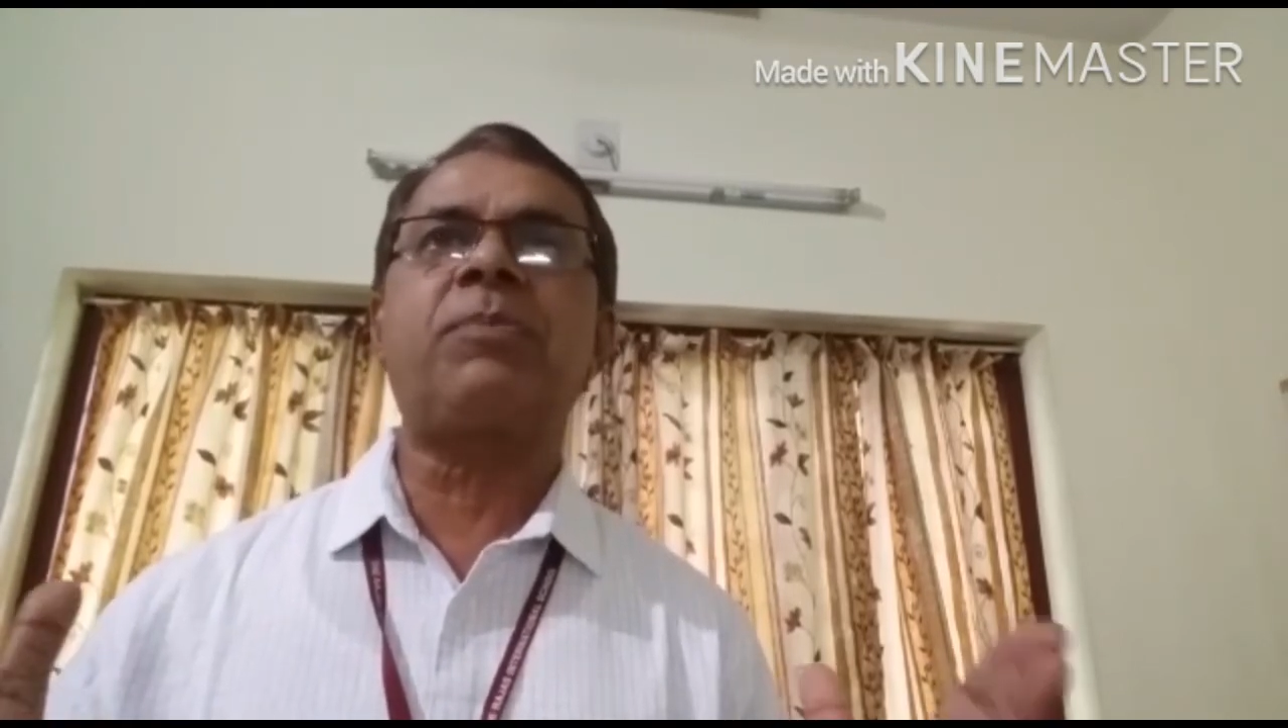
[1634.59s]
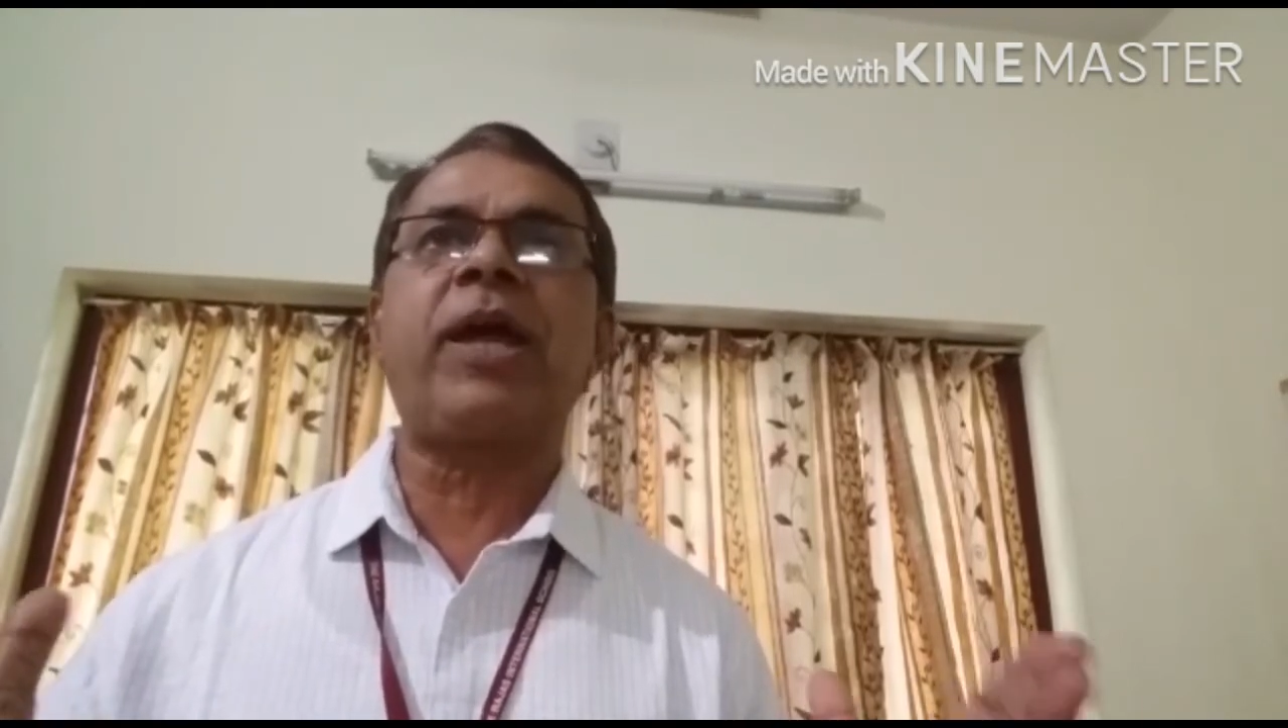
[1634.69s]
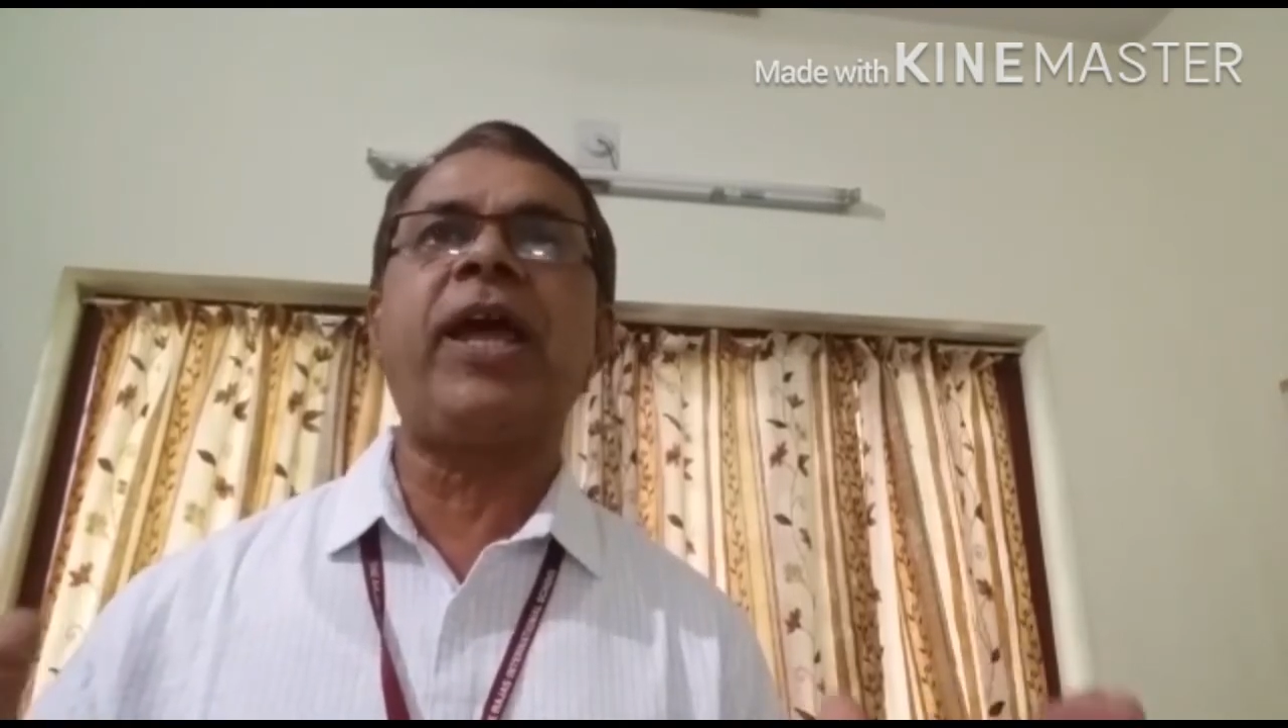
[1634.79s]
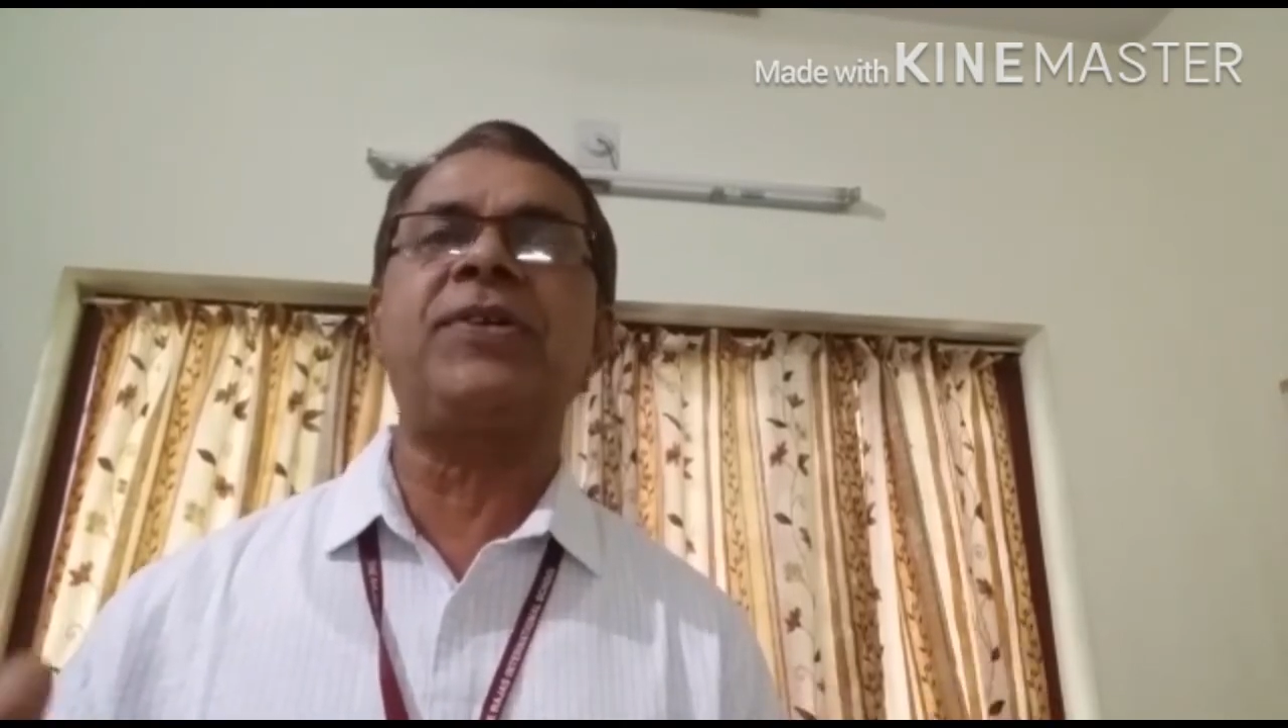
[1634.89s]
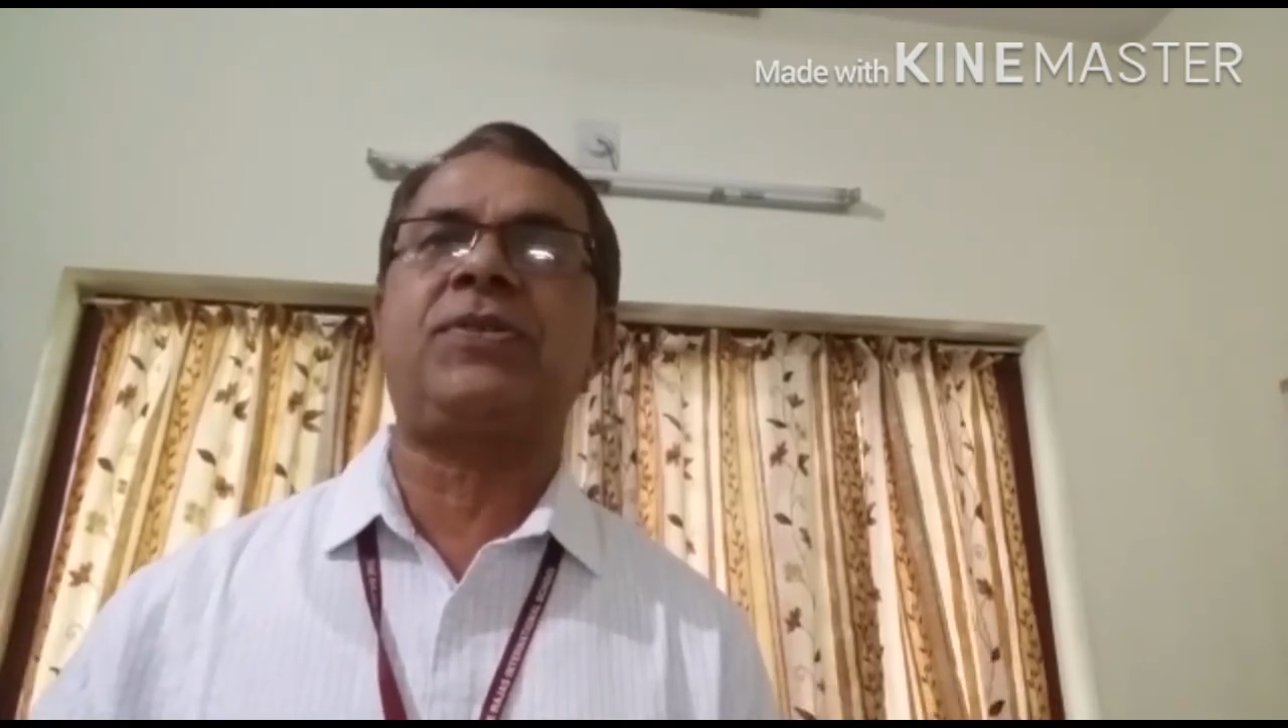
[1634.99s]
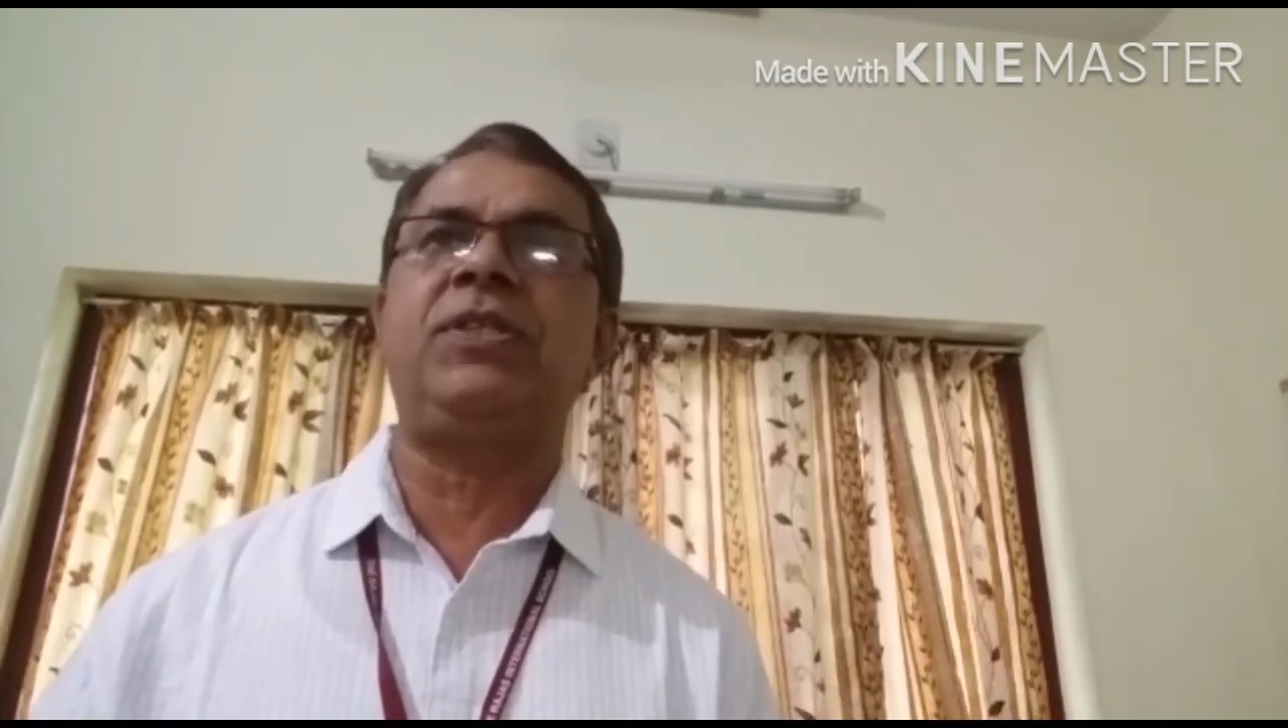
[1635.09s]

prayers